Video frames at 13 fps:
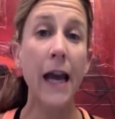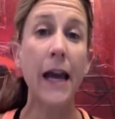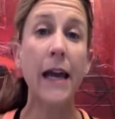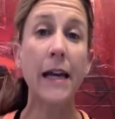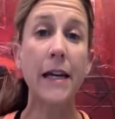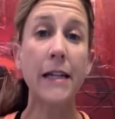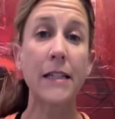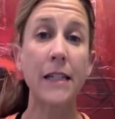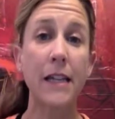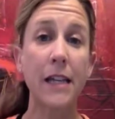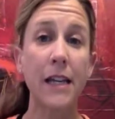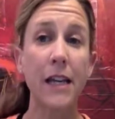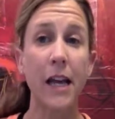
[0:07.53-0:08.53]
And
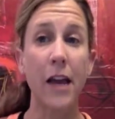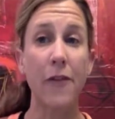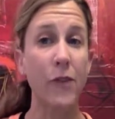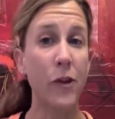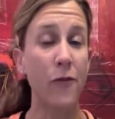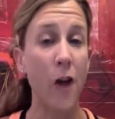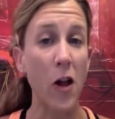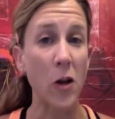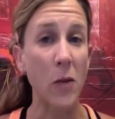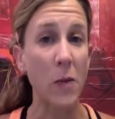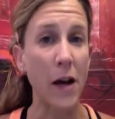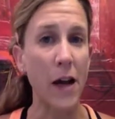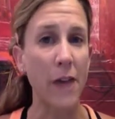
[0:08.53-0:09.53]
if you follow
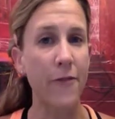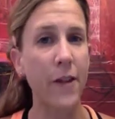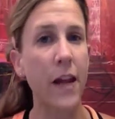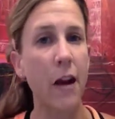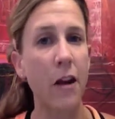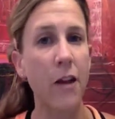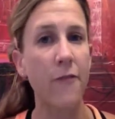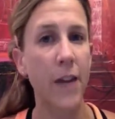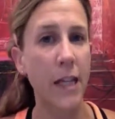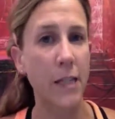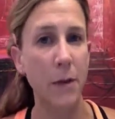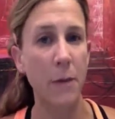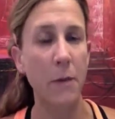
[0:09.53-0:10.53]
my Fit Erin
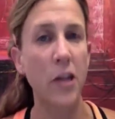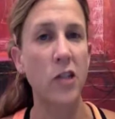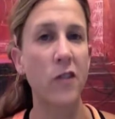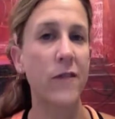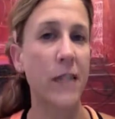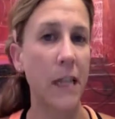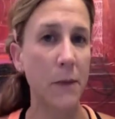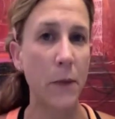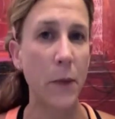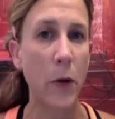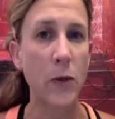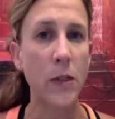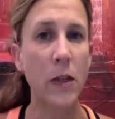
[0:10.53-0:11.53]
Facebook page, you've seen me
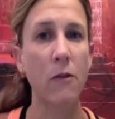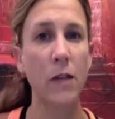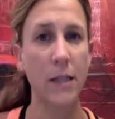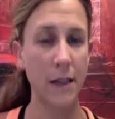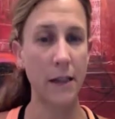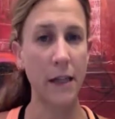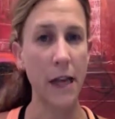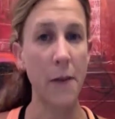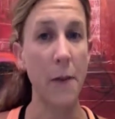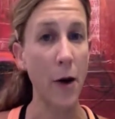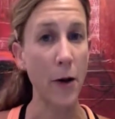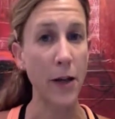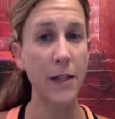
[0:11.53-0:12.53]
posting recently
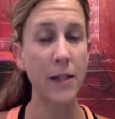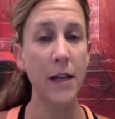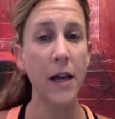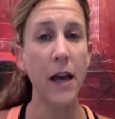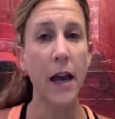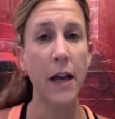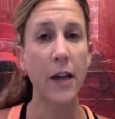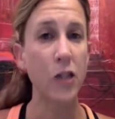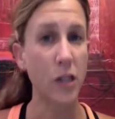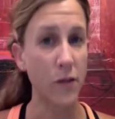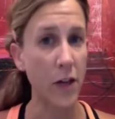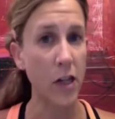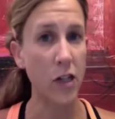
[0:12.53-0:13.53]
about it, and I
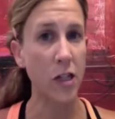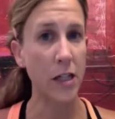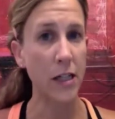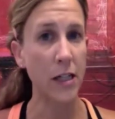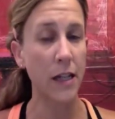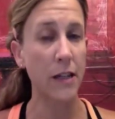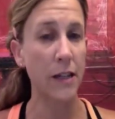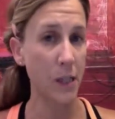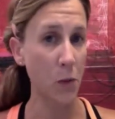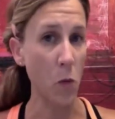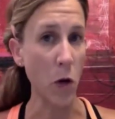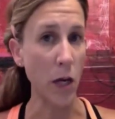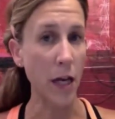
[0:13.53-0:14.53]
just finished it this
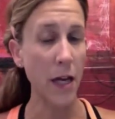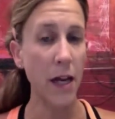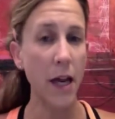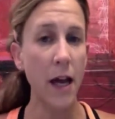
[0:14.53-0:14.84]
morning.